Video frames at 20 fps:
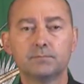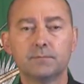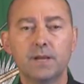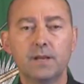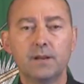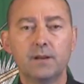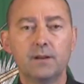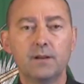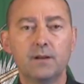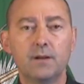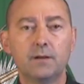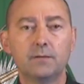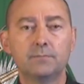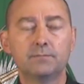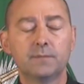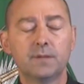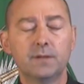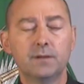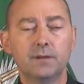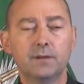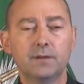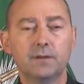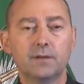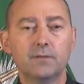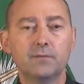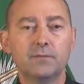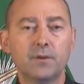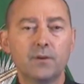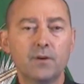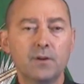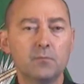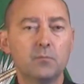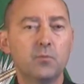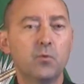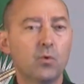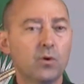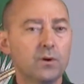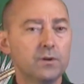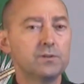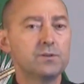and in a a very
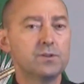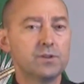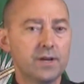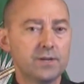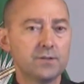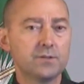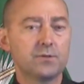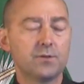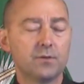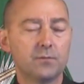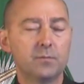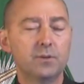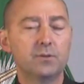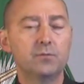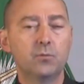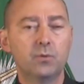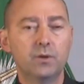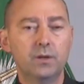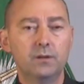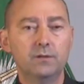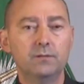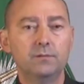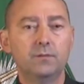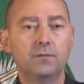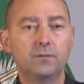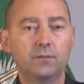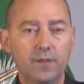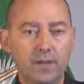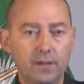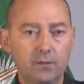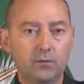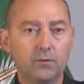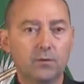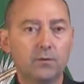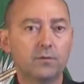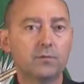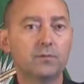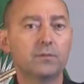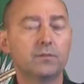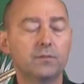important gesture between
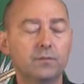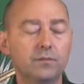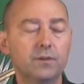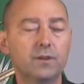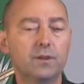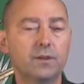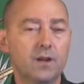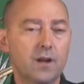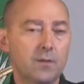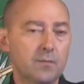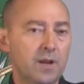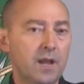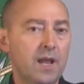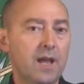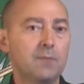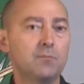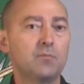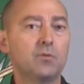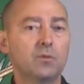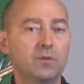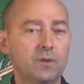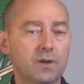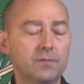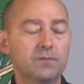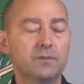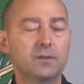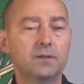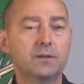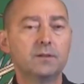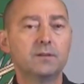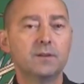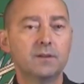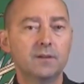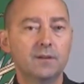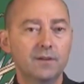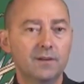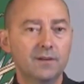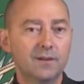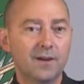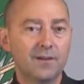sailors at sea, and I'm an admiral, and I think
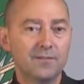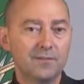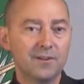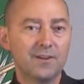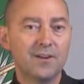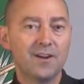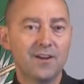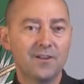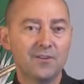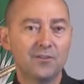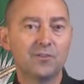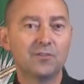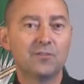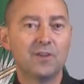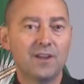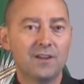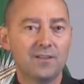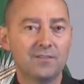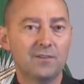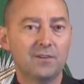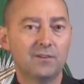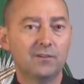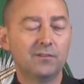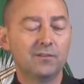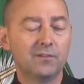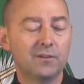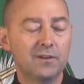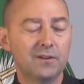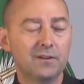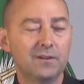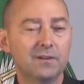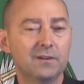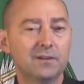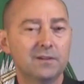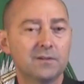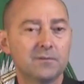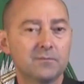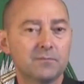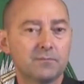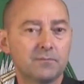I think I understand this.
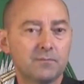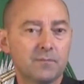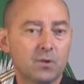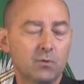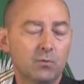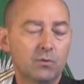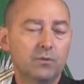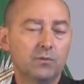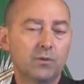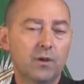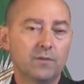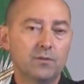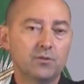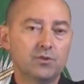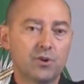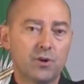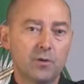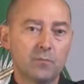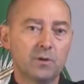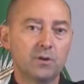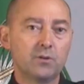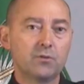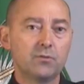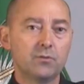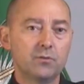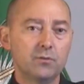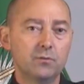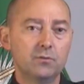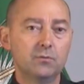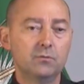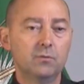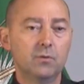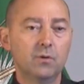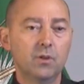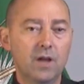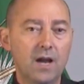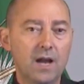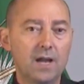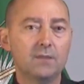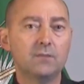We saw the German crew
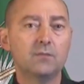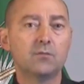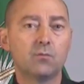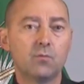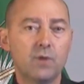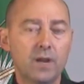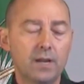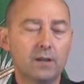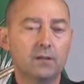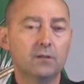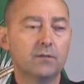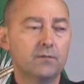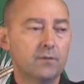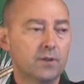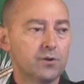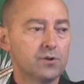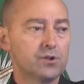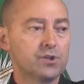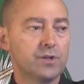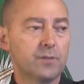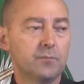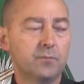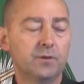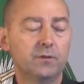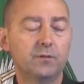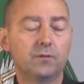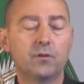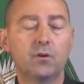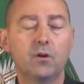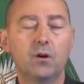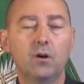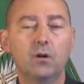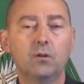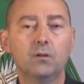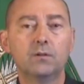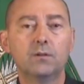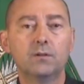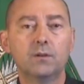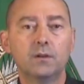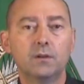line the rail of their ship, it's
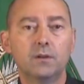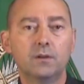called,